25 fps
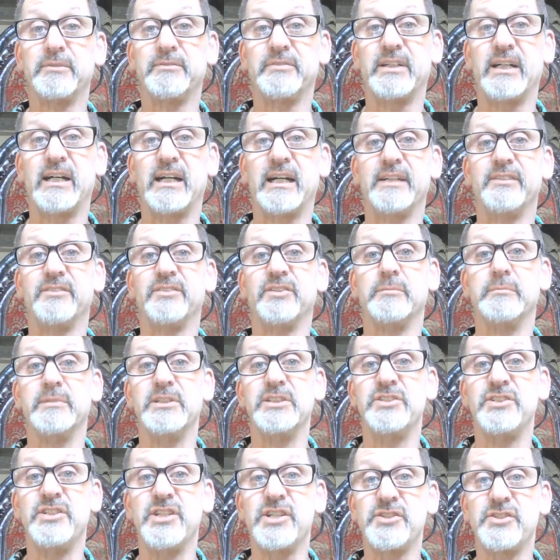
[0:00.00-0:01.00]
provide some
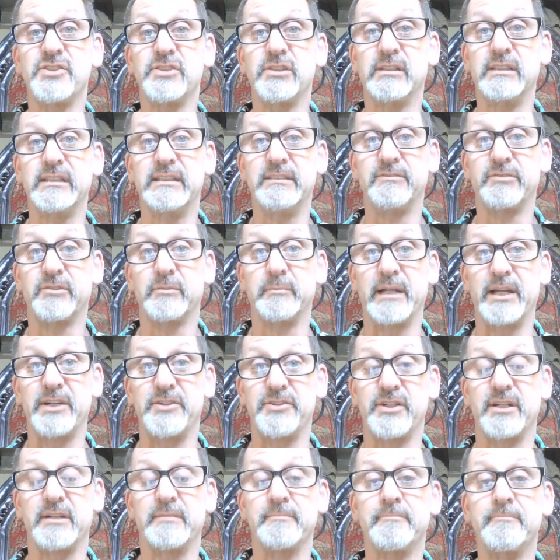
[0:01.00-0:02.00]
additional
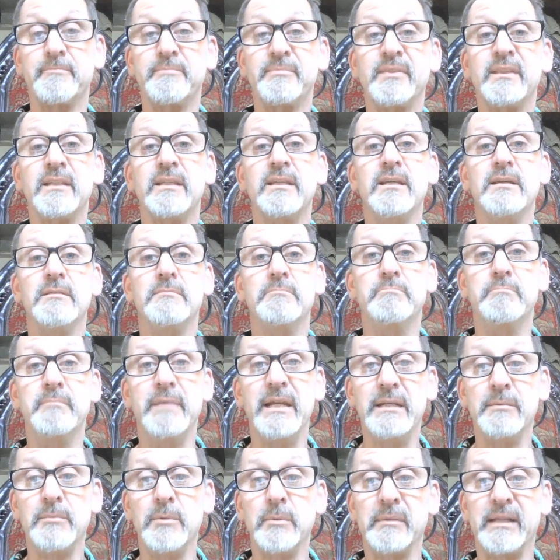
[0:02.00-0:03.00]
information.
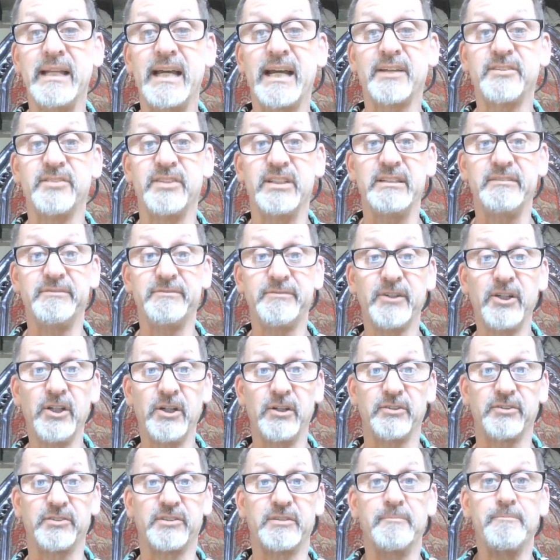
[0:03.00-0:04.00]
Minimum laxity
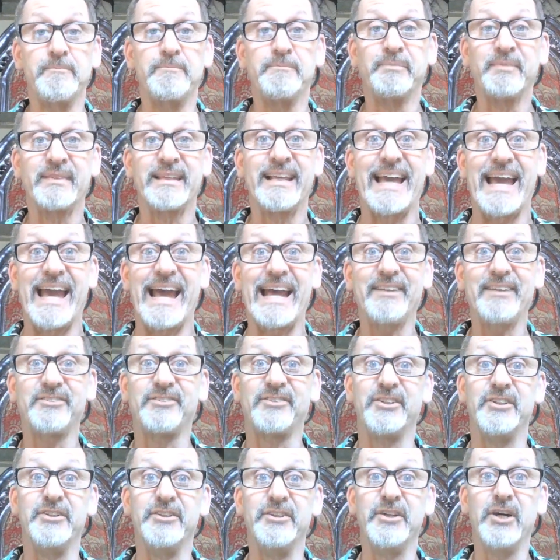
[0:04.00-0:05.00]
first
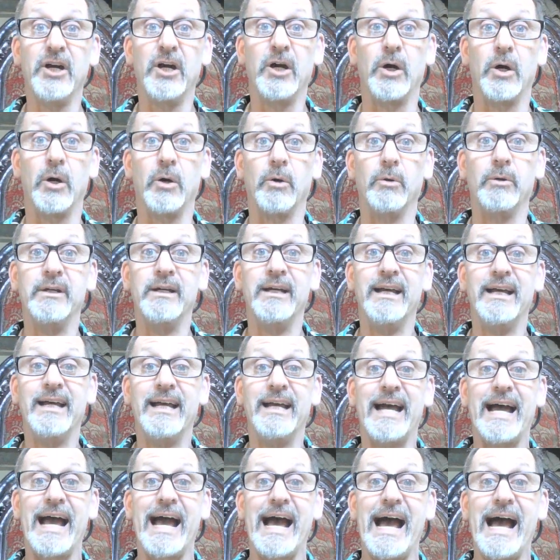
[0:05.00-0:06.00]
has to know
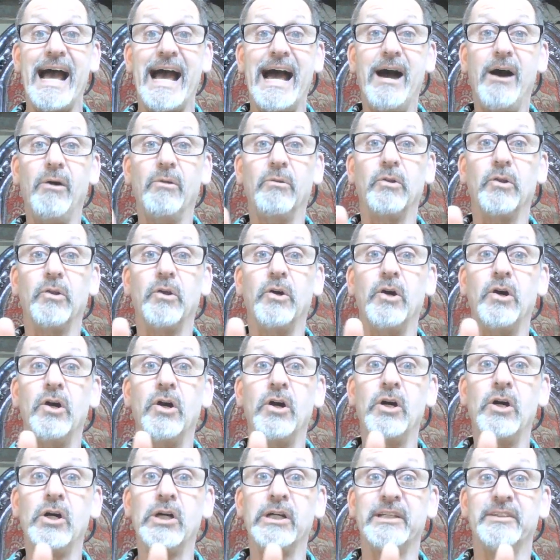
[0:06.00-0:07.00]
how
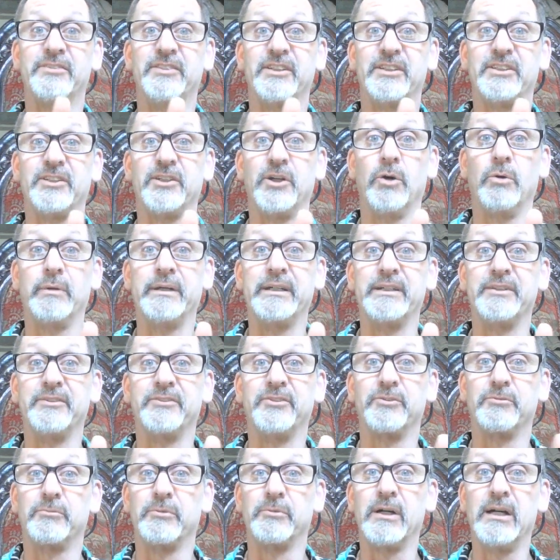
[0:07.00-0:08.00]
long is it going
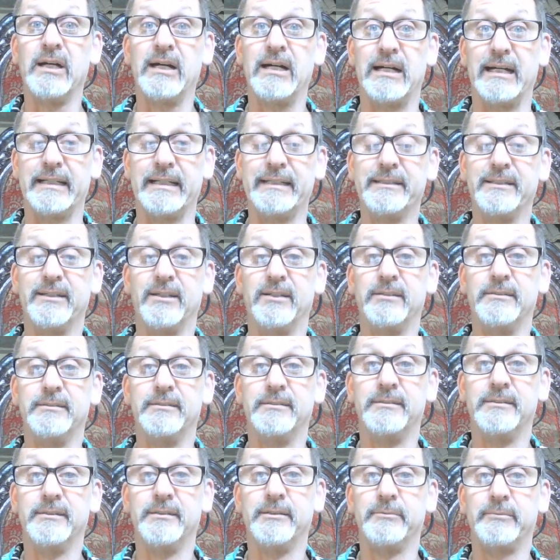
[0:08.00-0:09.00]
to run,
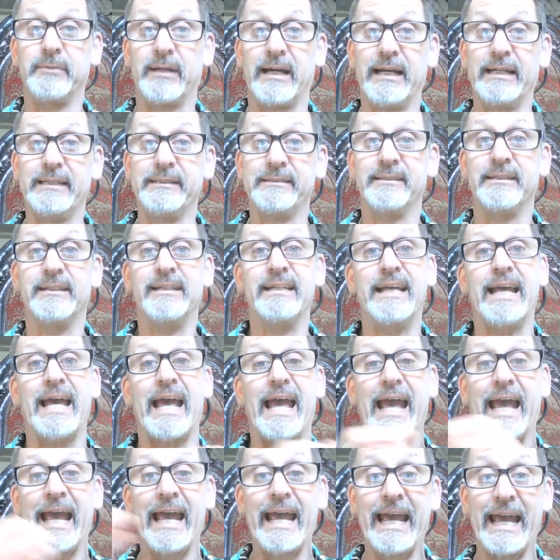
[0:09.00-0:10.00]
right?
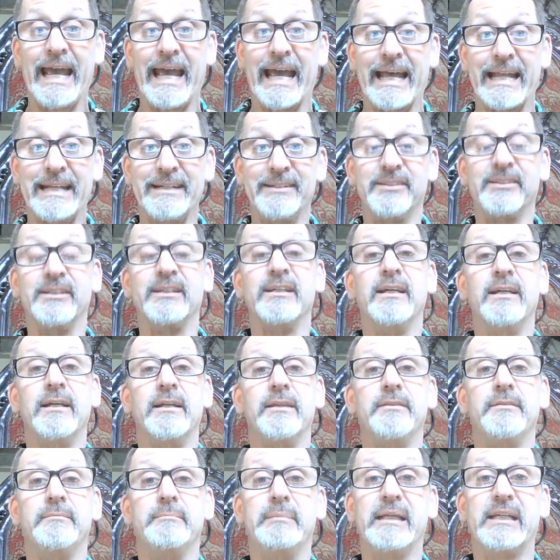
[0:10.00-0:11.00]
And
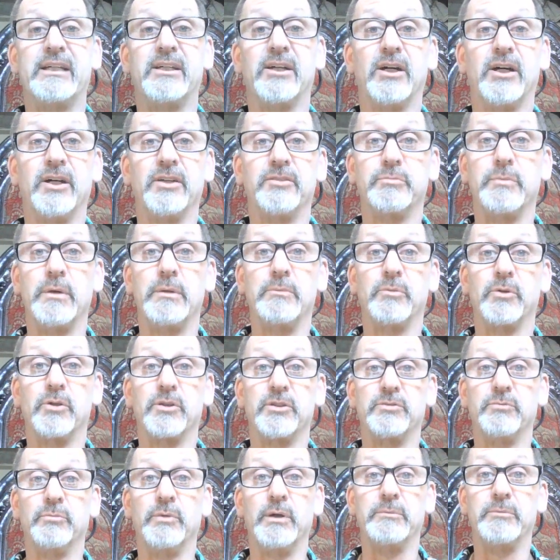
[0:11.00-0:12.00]
because when
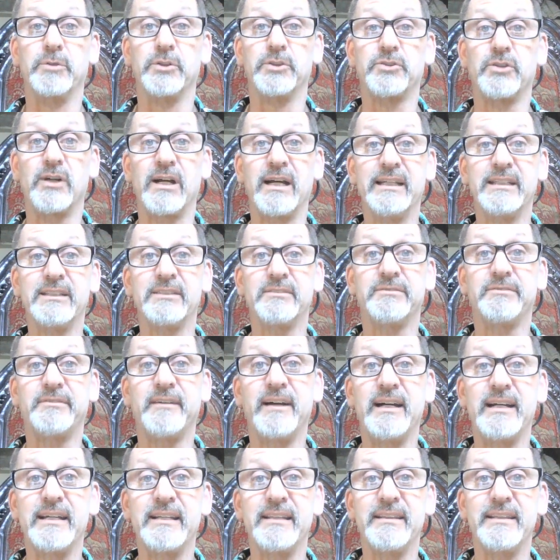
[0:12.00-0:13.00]
we're trying to
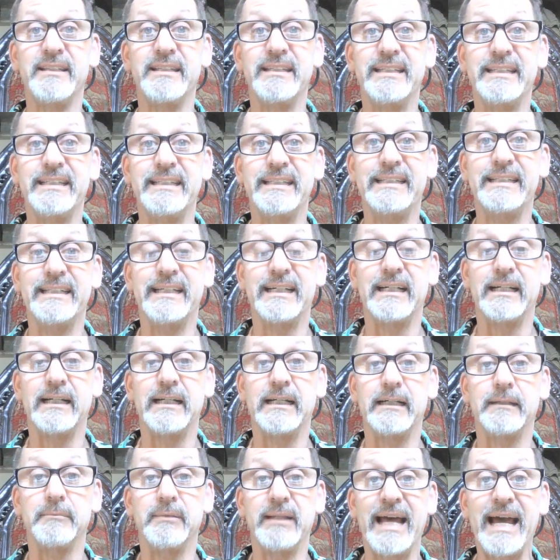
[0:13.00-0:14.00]
find the
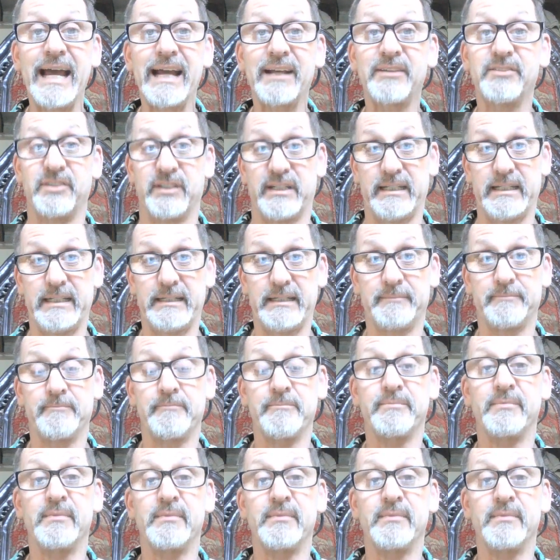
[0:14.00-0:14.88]
laxity,